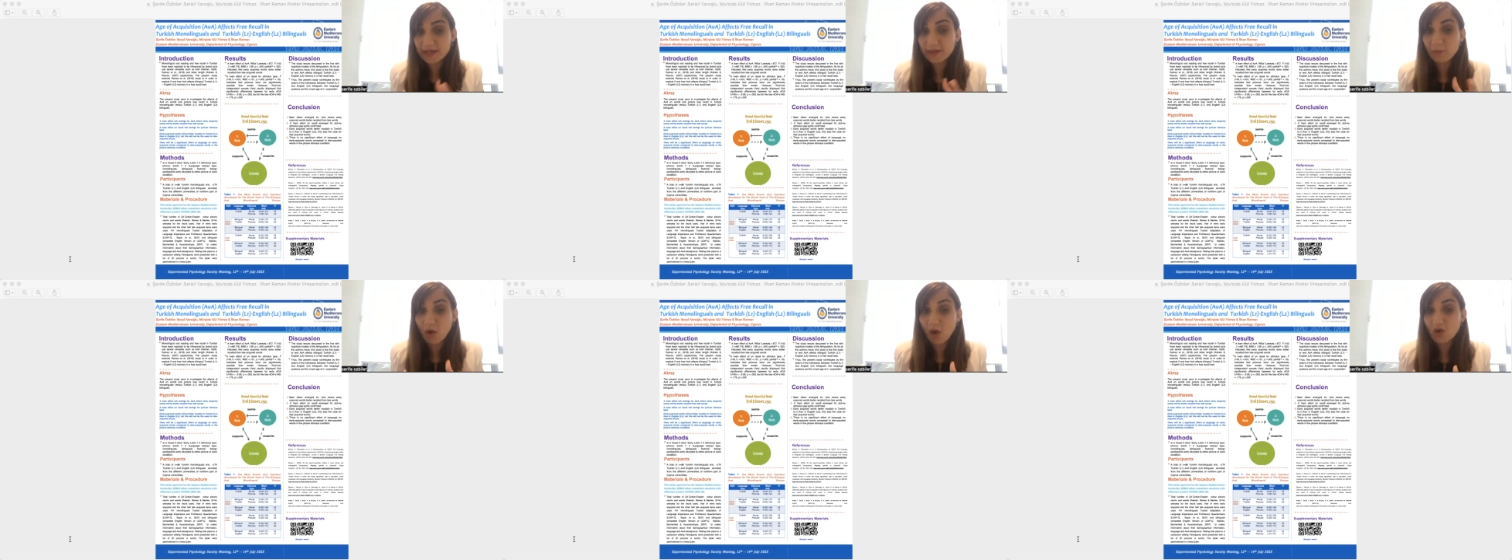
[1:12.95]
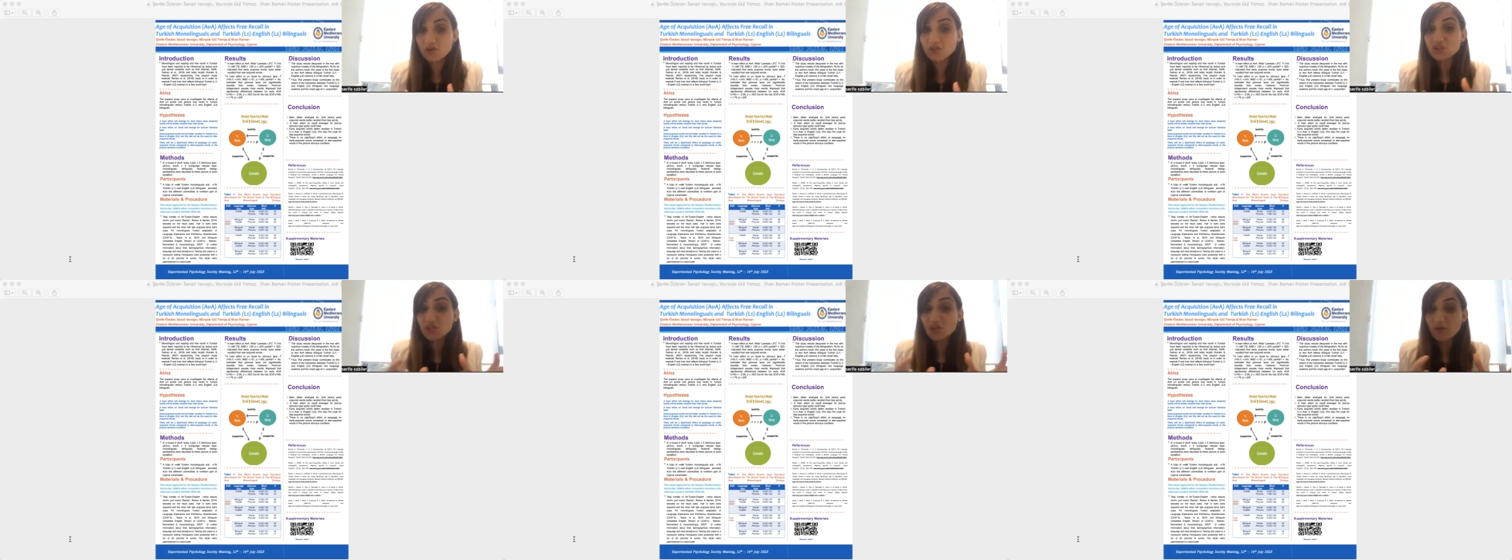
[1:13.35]

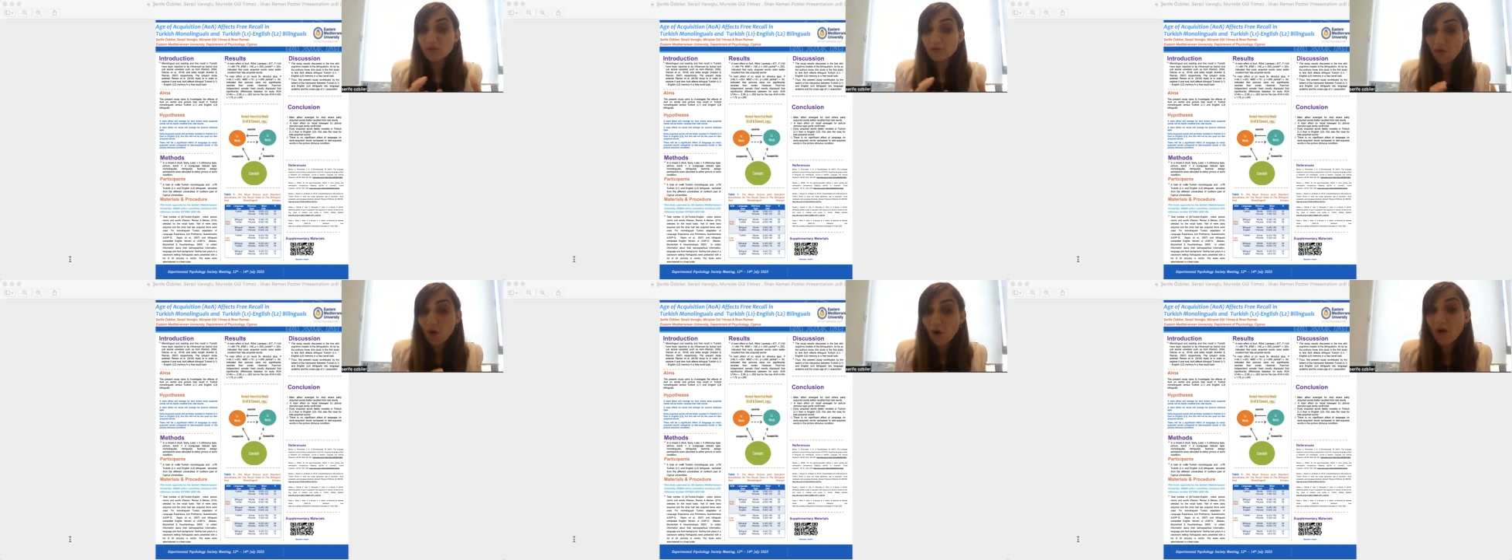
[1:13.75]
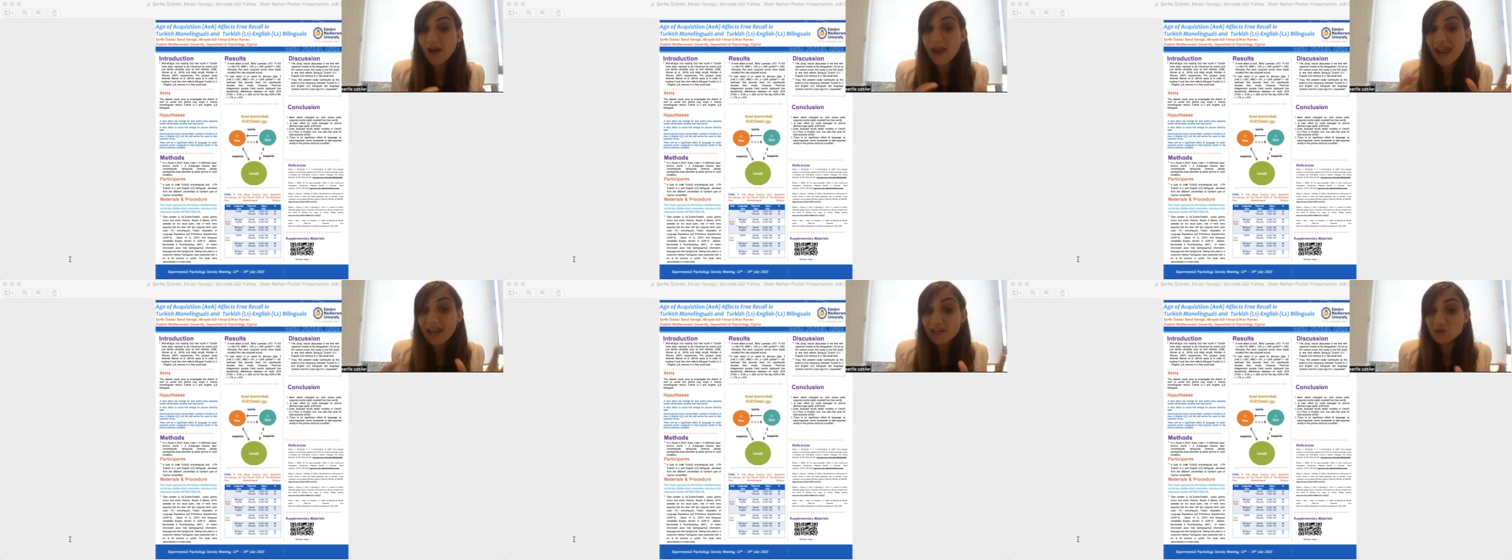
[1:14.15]
emerge for
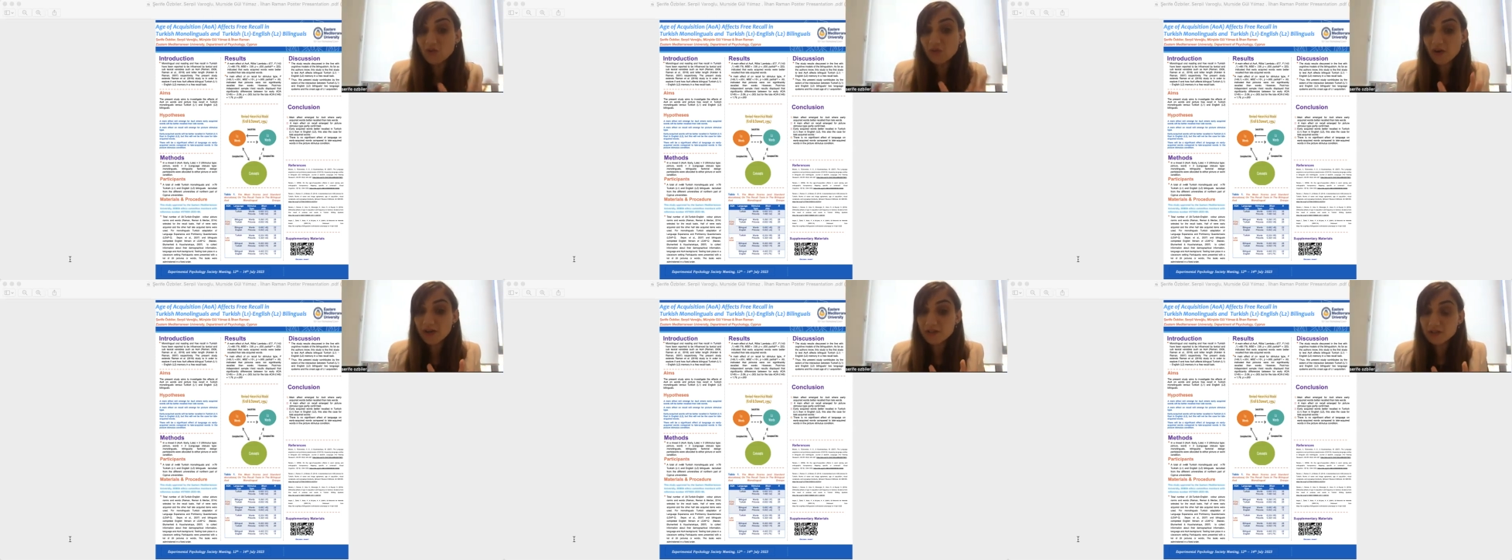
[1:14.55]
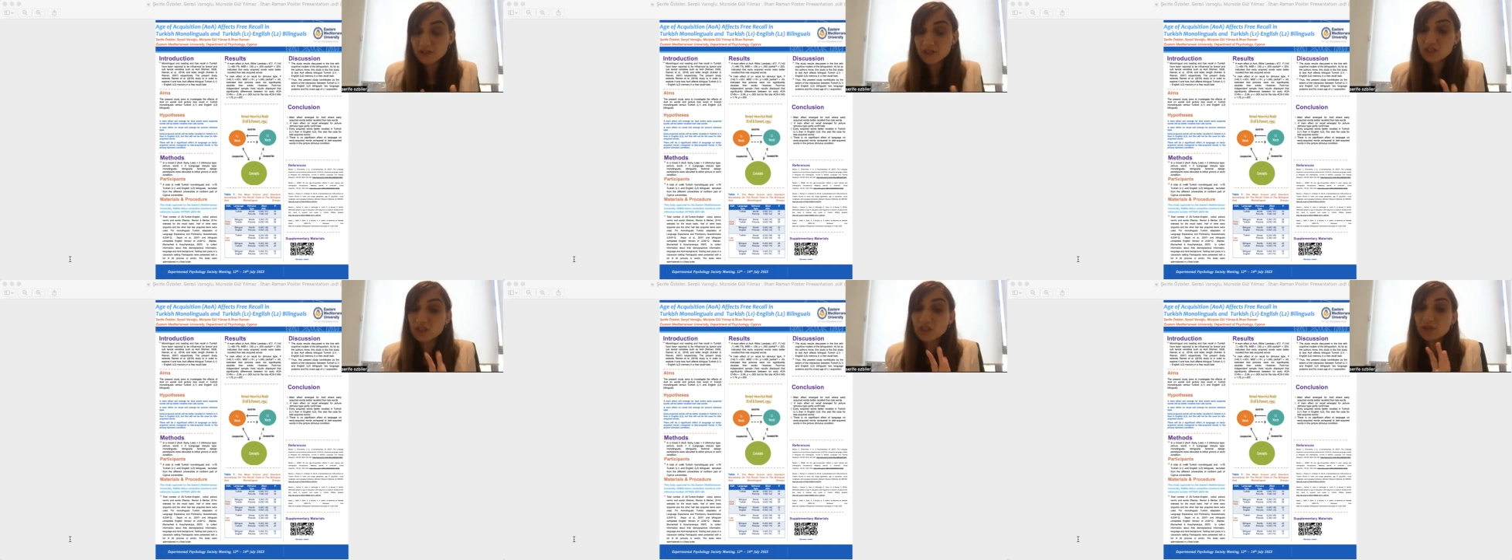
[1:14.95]
age of
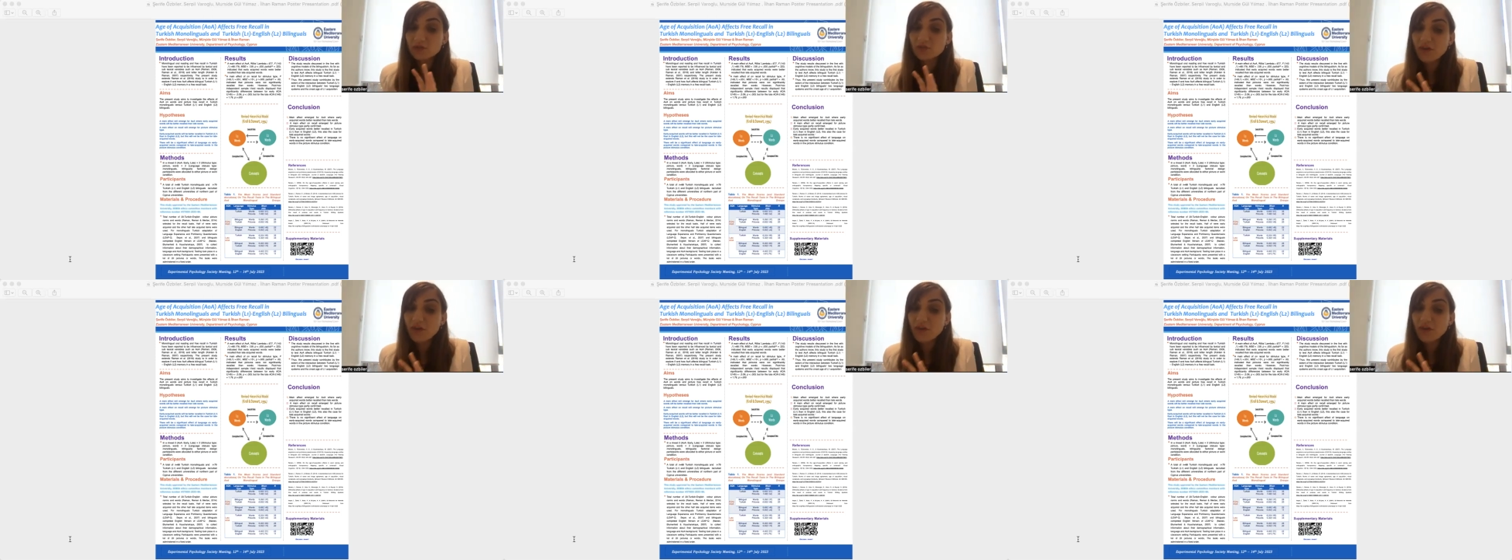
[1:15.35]
acquisition,